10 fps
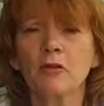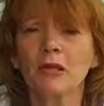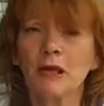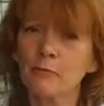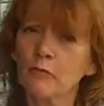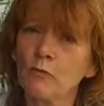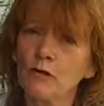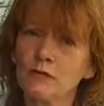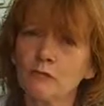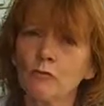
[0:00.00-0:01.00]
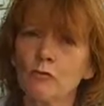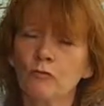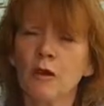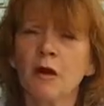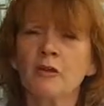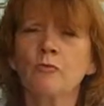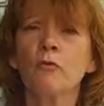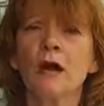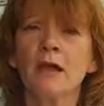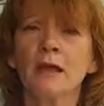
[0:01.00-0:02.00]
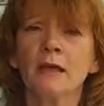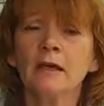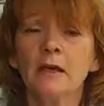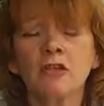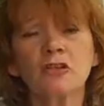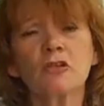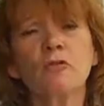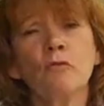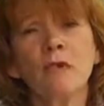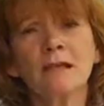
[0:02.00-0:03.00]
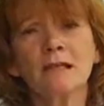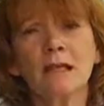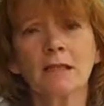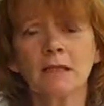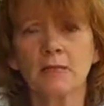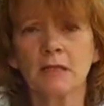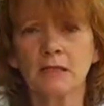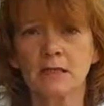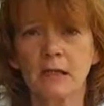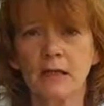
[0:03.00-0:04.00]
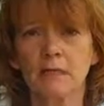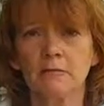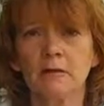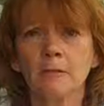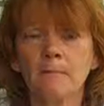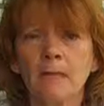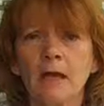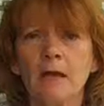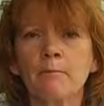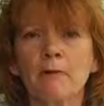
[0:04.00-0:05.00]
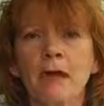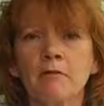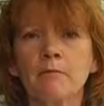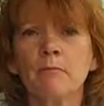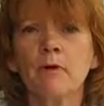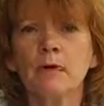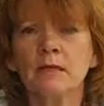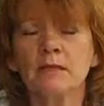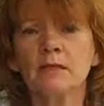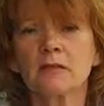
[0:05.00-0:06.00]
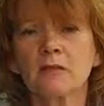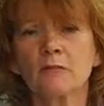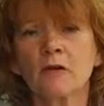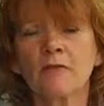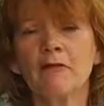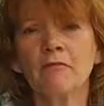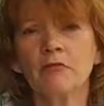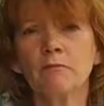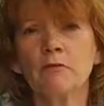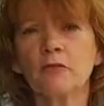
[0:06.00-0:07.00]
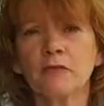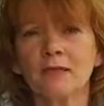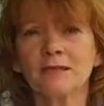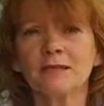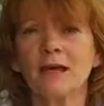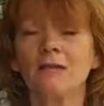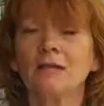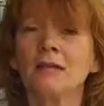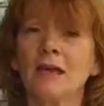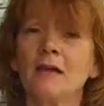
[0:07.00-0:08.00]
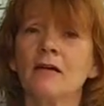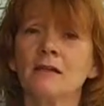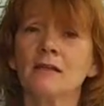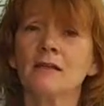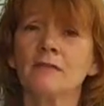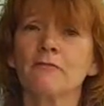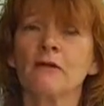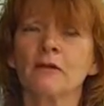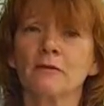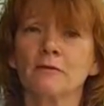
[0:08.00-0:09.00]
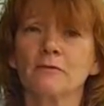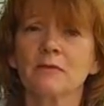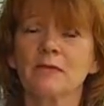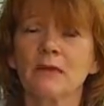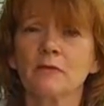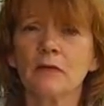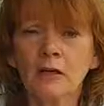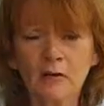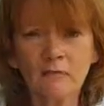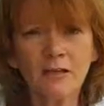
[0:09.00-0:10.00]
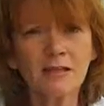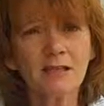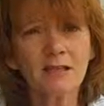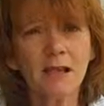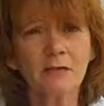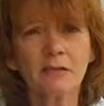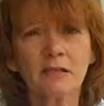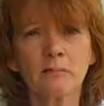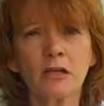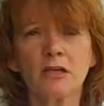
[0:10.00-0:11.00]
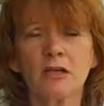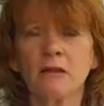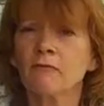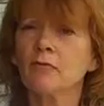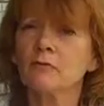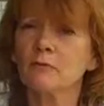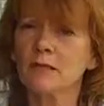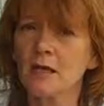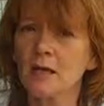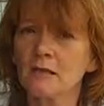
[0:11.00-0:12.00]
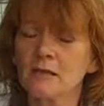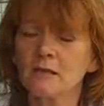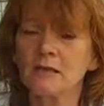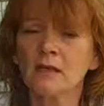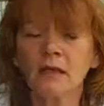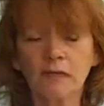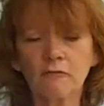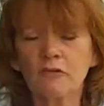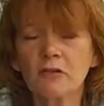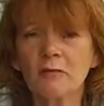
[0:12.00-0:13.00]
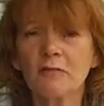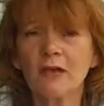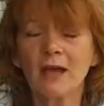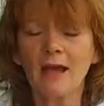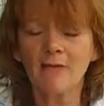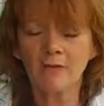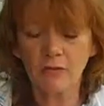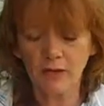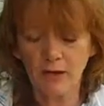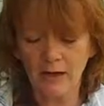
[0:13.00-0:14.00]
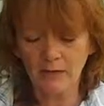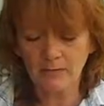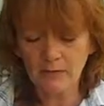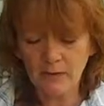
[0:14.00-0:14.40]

They can be quite small, but either way, just always lay something down, and bear in mind that wherever you put things down, they are likely to find them. So rusty nails especially, of course, with tetanus, you've got to be very careful with that.